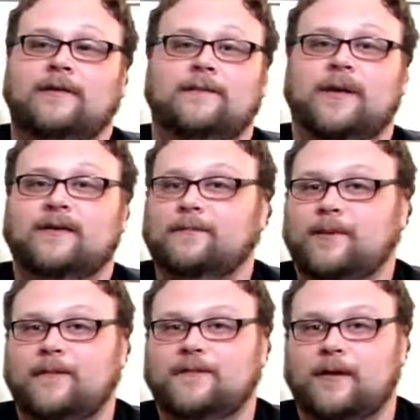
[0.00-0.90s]
awesome because it
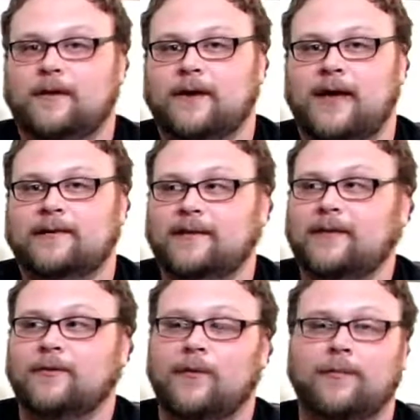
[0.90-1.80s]
buffs all our guys.
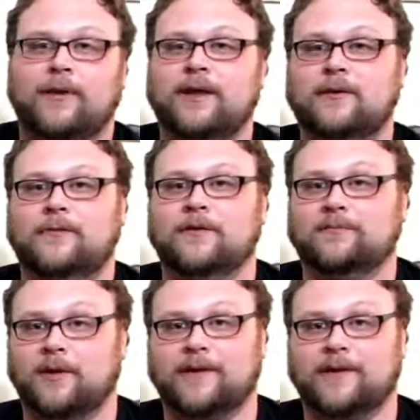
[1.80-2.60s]
That's why we're playing in the first